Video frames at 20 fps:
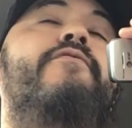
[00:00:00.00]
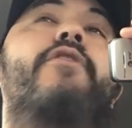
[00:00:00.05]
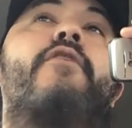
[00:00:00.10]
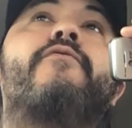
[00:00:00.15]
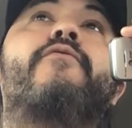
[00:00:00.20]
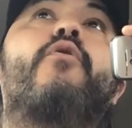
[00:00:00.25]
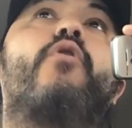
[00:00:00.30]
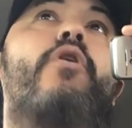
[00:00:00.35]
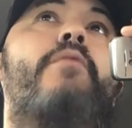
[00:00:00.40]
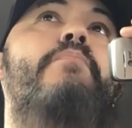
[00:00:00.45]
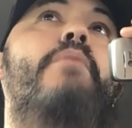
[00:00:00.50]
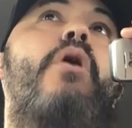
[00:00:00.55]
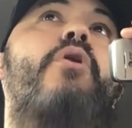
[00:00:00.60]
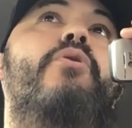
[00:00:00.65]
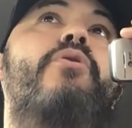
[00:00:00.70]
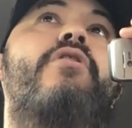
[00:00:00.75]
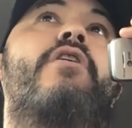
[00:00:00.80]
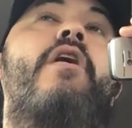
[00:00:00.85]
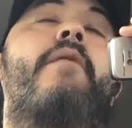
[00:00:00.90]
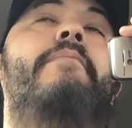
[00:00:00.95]
the Ford
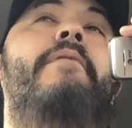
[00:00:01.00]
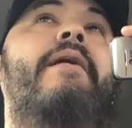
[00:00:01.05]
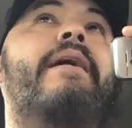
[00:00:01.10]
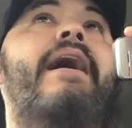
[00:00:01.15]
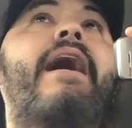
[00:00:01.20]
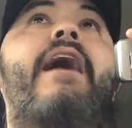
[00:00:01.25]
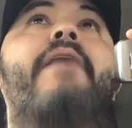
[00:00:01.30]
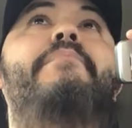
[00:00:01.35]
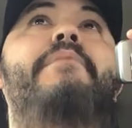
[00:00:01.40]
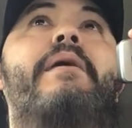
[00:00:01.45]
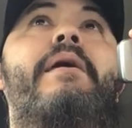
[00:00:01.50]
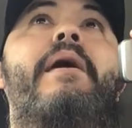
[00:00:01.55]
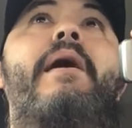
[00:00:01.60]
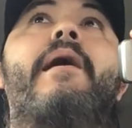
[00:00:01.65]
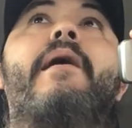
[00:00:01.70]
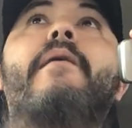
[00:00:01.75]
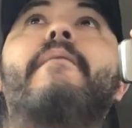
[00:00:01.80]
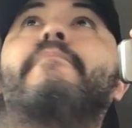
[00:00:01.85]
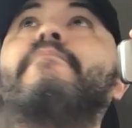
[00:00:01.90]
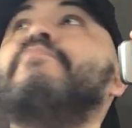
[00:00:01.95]
Motor Company,
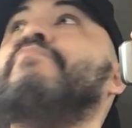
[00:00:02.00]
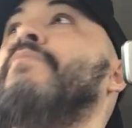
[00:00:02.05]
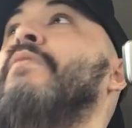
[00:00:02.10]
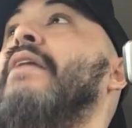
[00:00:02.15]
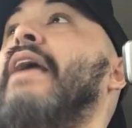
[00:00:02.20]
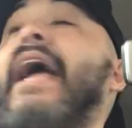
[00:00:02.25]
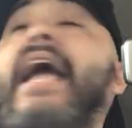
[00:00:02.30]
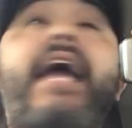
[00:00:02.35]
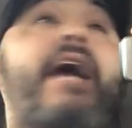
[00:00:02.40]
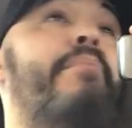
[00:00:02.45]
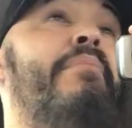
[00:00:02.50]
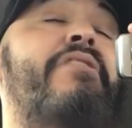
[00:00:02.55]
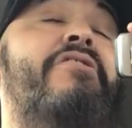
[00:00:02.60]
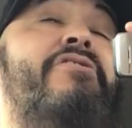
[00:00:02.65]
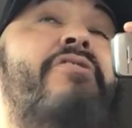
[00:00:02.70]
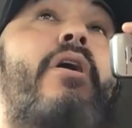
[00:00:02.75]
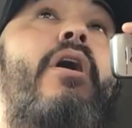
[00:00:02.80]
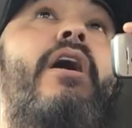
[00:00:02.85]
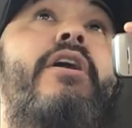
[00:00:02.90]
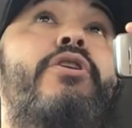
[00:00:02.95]
IBM,
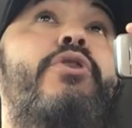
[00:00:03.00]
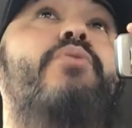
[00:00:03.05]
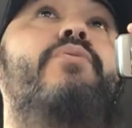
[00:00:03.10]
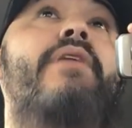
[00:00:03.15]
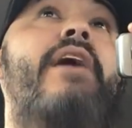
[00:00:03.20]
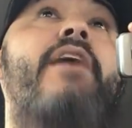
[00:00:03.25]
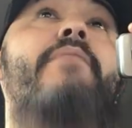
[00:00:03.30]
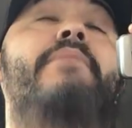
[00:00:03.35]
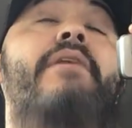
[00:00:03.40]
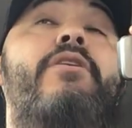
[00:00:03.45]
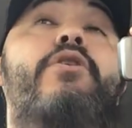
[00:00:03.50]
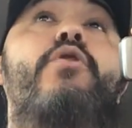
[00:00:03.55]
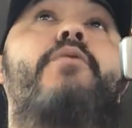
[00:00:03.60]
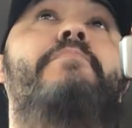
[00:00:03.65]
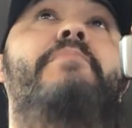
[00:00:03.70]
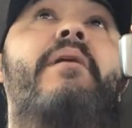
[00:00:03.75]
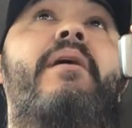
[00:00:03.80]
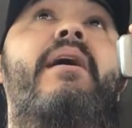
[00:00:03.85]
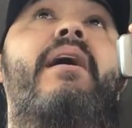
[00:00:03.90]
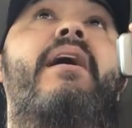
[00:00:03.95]
Amazon, you name it,
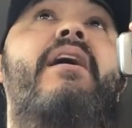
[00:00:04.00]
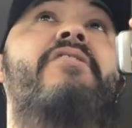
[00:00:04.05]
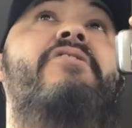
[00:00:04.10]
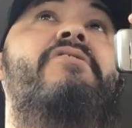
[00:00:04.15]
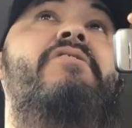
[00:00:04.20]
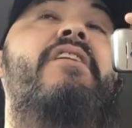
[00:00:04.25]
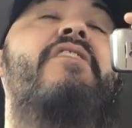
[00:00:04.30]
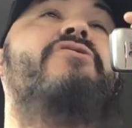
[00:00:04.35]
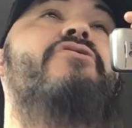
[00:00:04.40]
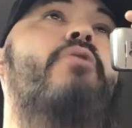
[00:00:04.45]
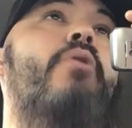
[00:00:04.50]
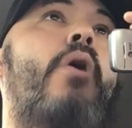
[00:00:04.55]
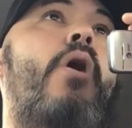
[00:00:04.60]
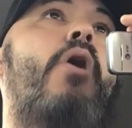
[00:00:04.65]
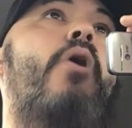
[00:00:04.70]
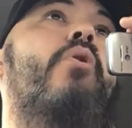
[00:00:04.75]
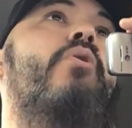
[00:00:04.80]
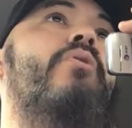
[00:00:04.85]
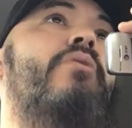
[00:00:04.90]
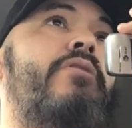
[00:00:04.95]
UPS, these are
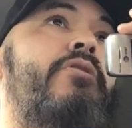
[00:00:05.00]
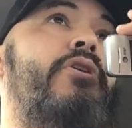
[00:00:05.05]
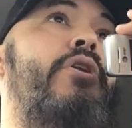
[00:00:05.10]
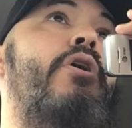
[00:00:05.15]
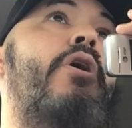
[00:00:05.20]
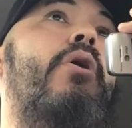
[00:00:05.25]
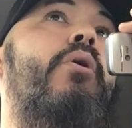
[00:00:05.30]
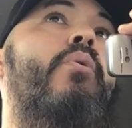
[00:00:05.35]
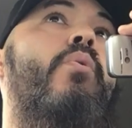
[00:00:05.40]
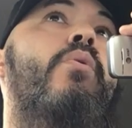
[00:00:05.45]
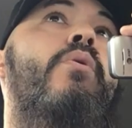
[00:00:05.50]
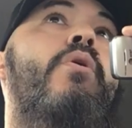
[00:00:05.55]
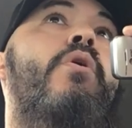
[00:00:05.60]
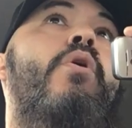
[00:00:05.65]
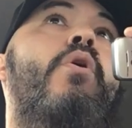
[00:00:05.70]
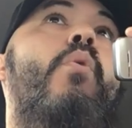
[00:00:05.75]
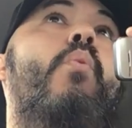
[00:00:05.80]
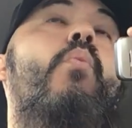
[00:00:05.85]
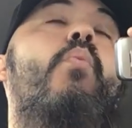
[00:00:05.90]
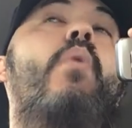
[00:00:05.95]
all,
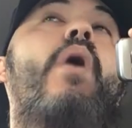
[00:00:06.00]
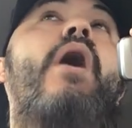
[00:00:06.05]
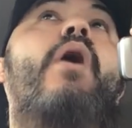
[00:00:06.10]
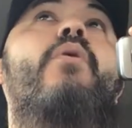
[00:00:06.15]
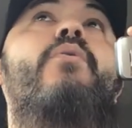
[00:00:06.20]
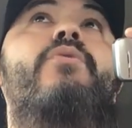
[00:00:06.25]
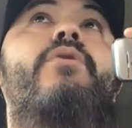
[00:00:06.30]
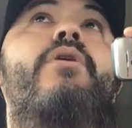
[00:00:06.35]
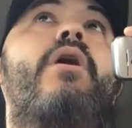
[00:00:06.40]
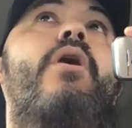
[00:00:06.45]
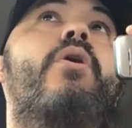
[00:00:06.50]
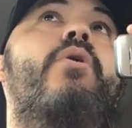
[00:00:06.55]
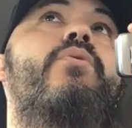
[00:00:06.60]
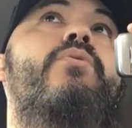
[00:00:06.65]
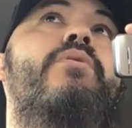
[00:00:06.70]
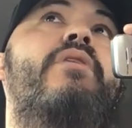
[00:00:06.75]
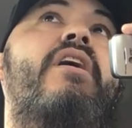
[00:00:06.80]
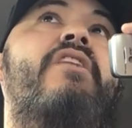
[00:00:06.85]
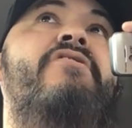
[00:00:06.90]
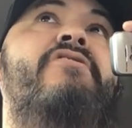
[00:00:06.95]

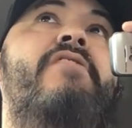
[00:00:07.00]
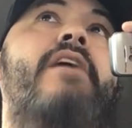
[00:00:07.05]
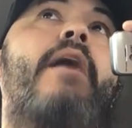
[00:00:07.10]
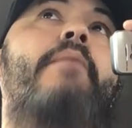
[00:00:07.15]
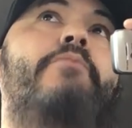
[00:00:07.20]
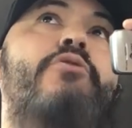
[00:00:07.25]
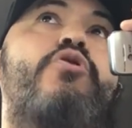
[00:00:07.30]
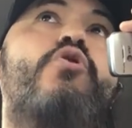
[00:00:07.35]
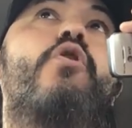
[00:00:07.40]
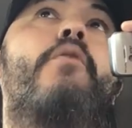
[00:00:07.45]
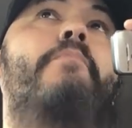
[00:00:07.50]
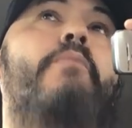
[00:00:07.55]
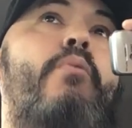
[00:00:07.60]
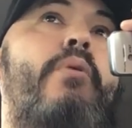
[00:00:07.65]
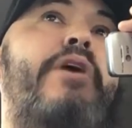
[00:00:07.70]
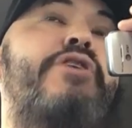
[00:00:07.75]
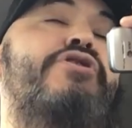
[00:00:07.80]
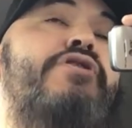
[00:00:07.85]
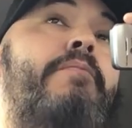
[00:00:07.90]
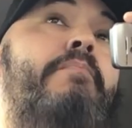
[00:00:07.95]
well-known established
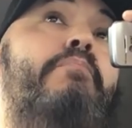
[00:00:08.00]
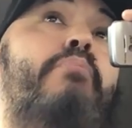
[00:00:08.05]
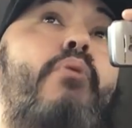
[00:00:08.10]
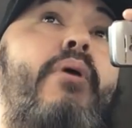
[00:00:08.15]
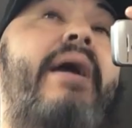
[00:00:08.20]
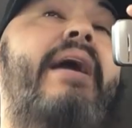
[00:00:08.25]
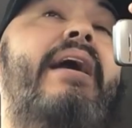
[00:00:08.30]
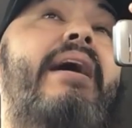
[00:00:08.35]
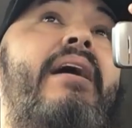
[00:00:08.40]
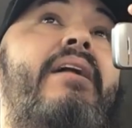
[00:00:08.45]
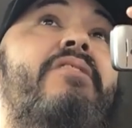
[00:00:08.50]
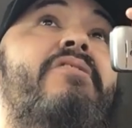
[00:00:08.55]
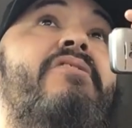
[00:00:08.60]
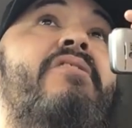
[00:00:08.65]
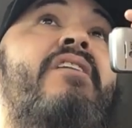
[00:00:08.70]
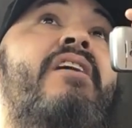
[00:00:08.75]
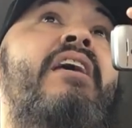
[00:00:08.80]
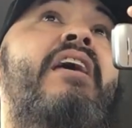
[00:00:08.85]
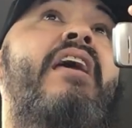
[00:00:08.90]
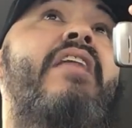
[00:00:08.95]
corporation brands
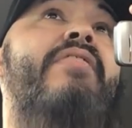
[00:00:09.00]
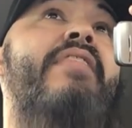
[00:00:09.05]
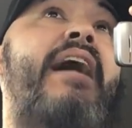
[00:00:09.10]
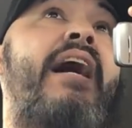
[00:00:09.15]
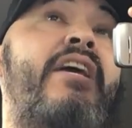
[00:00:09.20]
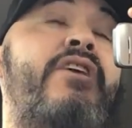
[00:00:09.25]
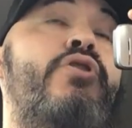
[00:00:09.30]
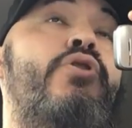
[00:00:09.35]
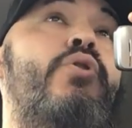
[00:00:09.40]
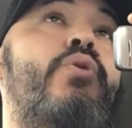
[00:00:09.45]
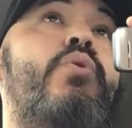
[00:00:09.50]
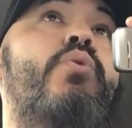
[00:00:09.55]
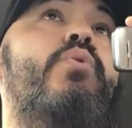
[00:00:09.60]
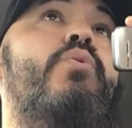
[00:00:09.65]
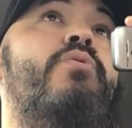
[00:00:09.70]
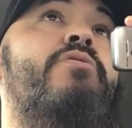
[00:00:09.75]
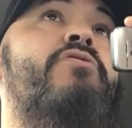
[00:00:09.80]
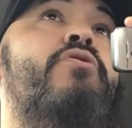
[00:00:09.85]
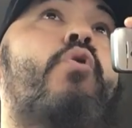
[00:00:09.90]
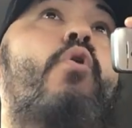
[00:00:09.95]
that
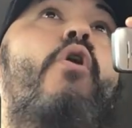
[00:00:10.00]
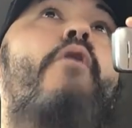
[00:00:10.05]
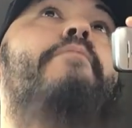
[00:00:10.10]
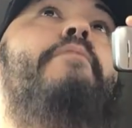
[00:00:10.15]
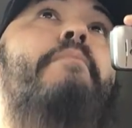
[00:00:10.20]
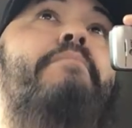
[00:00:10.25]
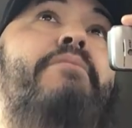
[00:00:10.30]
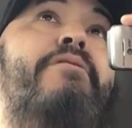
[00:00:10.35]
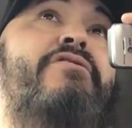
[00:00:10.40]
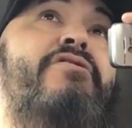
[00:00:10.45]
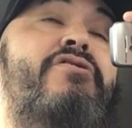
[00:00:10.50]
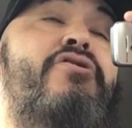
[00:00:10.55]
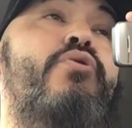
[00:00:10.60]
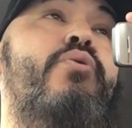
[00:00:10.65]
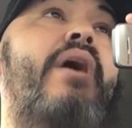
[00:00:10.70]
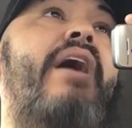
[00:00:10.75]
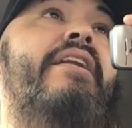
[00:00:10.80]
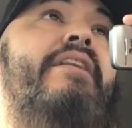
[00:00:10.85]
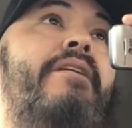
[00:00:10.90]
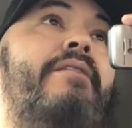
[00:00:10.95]
use corporate business
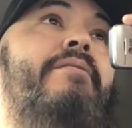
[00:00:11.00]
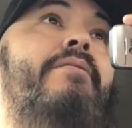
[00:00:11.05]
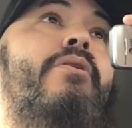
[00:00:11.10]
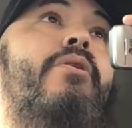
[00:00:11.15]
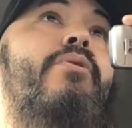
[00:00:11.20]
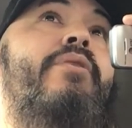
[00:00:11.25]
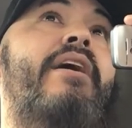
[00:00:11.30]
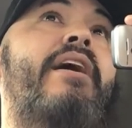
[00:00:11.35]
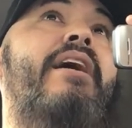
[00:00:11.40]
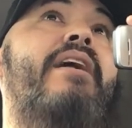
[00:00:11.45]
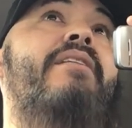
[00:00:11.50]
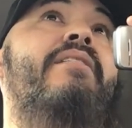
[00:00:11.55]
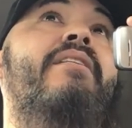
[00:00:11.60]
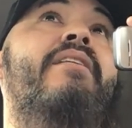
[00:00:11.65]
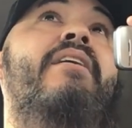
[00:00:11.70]
credit, okay?